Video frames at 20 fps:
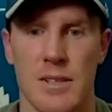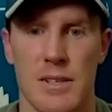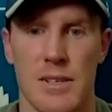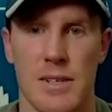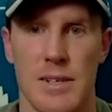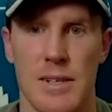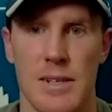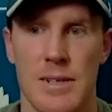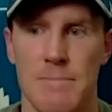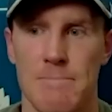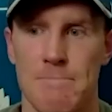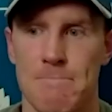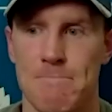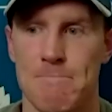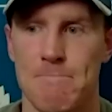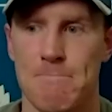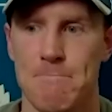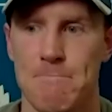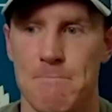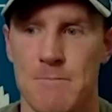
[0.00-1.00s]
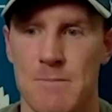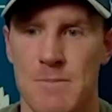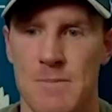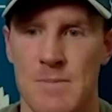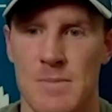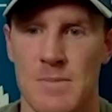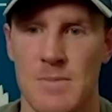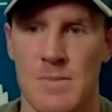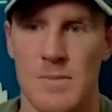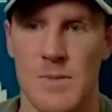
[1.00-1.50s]
I
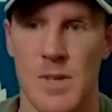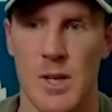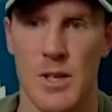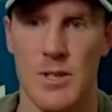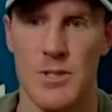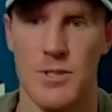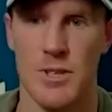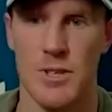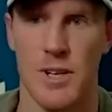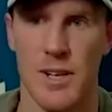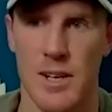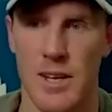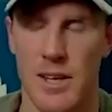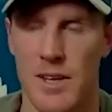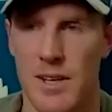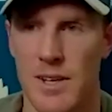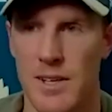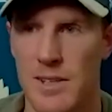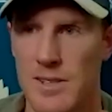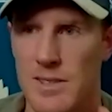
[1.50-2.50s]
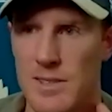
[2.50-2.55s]
was traded, I think,